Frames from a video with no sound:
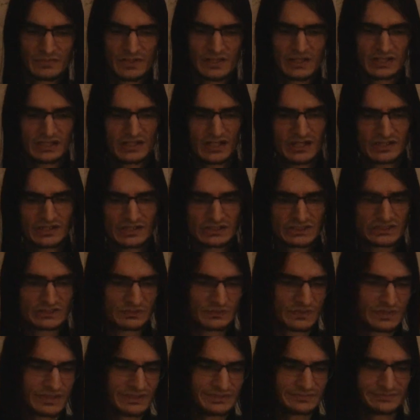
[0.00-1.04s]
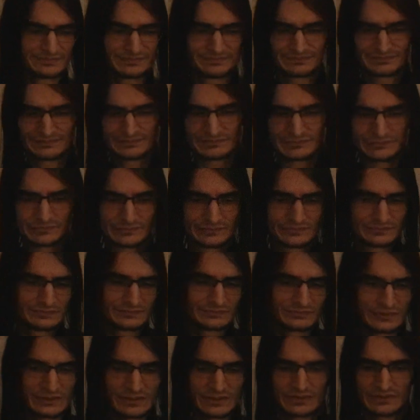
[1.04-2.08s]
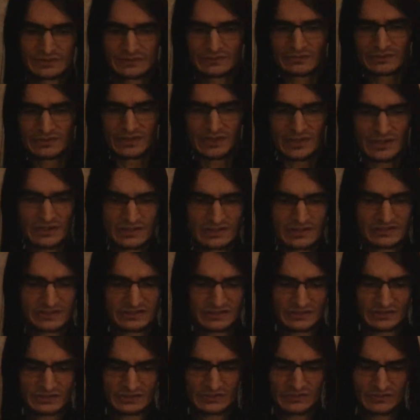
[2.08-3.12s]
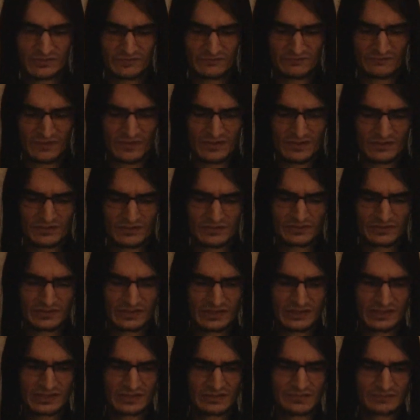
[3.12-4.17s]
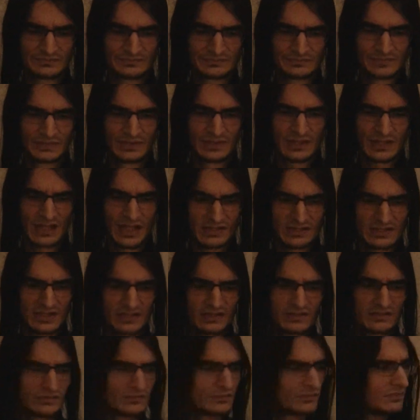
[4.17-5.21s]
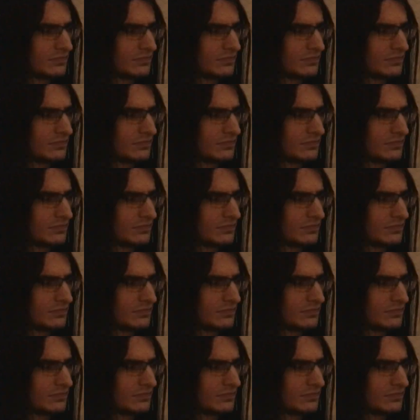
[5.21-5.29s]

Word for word: it kind of just went, you know, went on until we found, um, I think